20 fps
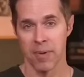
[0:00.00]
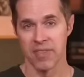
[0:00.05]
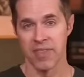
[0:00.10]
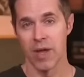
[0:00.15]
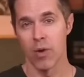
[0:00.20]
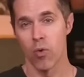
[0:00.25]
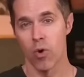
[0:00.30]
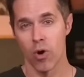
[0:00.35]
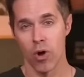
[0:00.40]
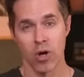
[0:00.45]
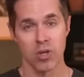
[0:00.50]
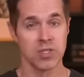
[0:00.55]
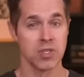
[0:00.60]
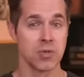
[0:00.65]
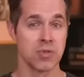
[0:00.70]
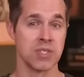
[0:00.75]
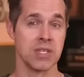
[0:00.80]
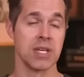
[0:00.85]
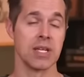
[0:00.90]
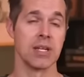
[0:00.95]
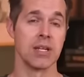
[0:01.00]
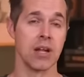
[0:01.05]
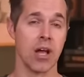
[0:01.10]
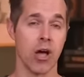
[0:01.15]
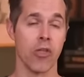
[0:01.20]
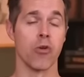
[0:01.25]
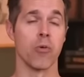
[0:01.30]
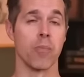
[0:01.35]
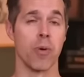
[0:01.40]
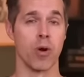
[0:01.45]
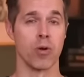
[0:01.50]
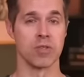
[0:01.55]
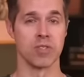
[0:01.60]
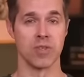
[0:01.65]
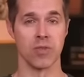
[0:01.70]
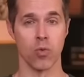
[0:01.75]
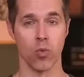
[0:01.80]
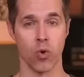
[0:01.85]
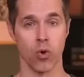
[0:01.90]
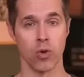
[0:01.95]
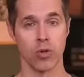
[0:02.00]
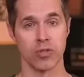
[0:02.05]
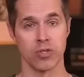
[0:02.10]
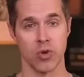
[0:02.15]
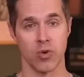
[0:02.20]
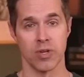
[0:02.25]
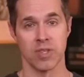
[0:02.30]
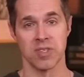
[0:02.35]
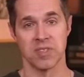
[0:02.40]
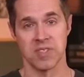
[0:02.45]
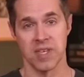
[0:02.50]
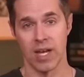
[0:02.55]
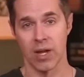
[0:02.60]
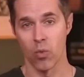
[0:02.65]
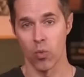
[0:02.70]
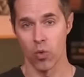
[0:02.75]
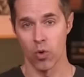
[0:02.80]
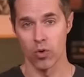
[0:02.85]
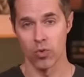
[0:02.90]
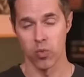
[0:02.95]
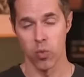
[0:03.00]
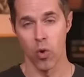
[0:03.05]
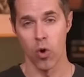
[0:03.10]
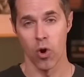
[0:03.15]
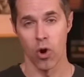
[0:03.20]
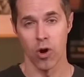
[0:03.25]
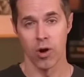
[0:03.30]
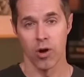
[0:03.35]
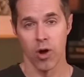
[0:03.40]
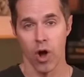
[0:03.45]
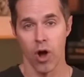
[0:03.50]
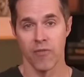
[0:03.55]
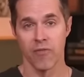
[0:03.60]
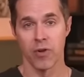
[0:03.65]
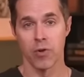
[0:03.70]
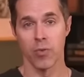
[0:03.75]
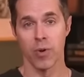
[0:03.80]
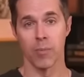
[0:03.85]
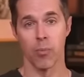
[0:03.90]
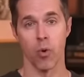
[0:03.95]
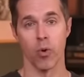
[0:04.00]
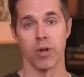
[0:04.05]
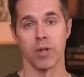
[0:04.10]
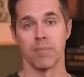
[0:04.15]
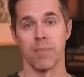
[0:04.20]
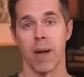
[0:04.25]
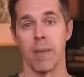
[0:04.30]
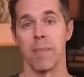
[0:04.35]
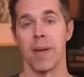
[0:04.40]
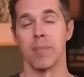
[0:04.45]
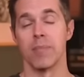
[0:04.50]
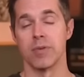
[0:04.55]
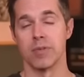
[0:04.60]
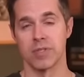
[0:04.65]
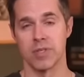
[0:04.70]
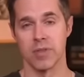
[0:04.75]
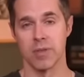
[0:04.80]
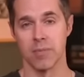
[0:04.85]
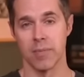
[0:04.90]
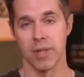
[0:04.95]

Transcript: but they were also seen in other parts of the world during the Second World War, often reported by members of the